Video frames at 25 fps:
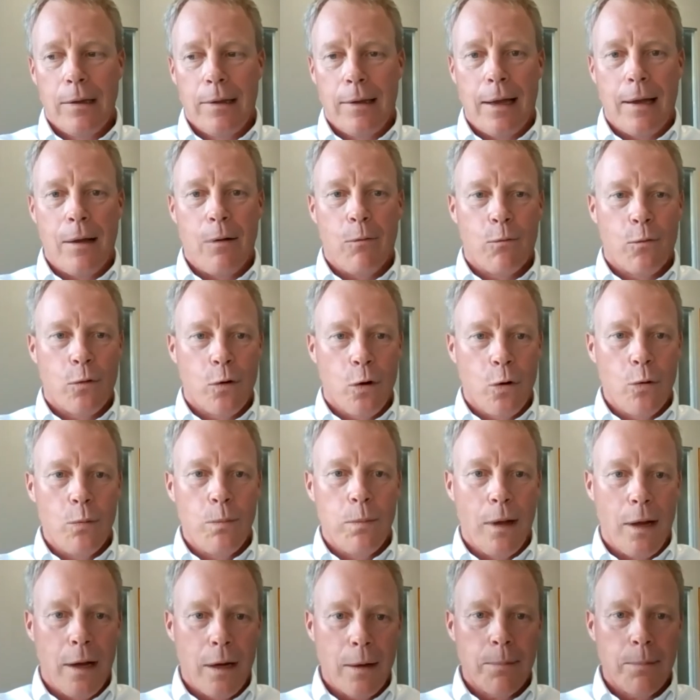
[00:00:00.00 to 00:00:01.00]
that
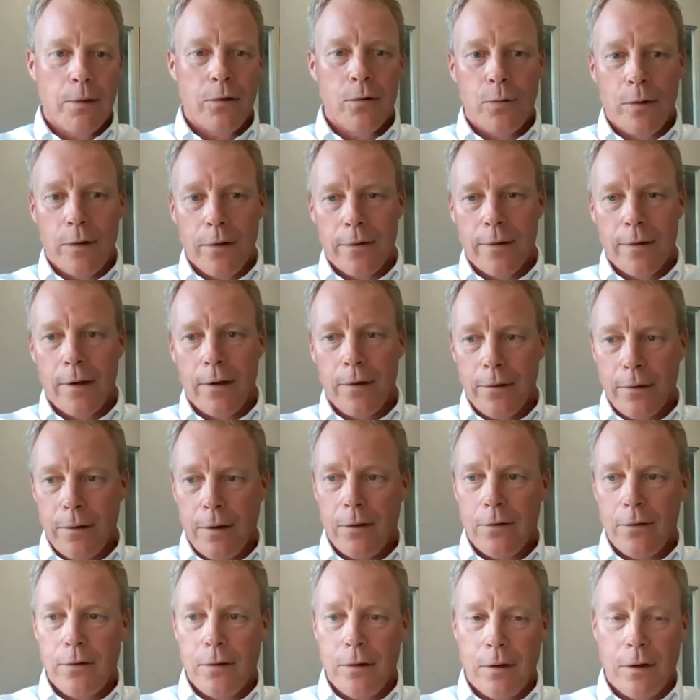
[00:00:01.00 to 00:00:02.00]
roadblock between sales
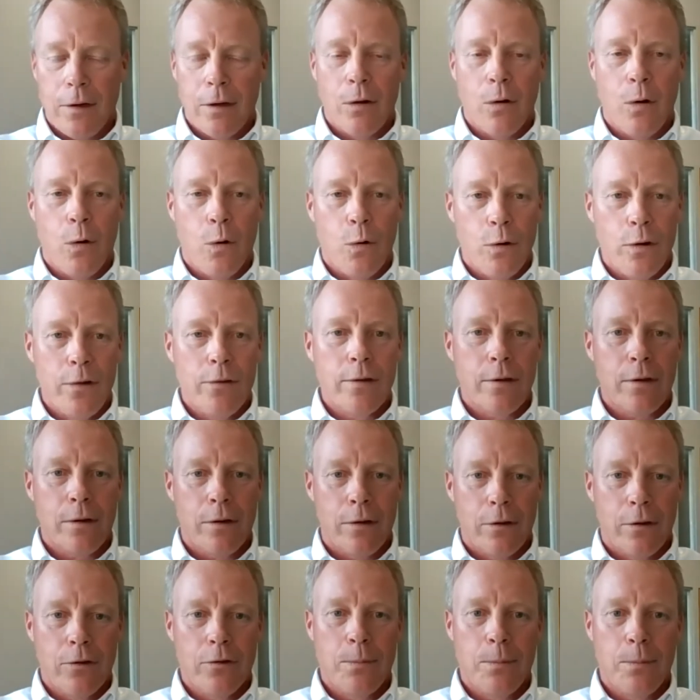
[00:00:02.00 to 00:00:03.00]
and engineering always
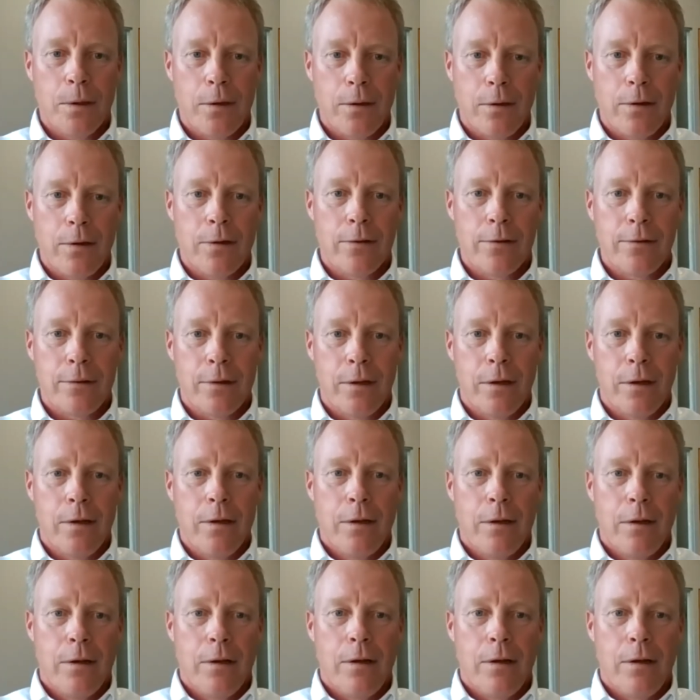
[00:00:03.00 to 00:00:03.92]
occurs because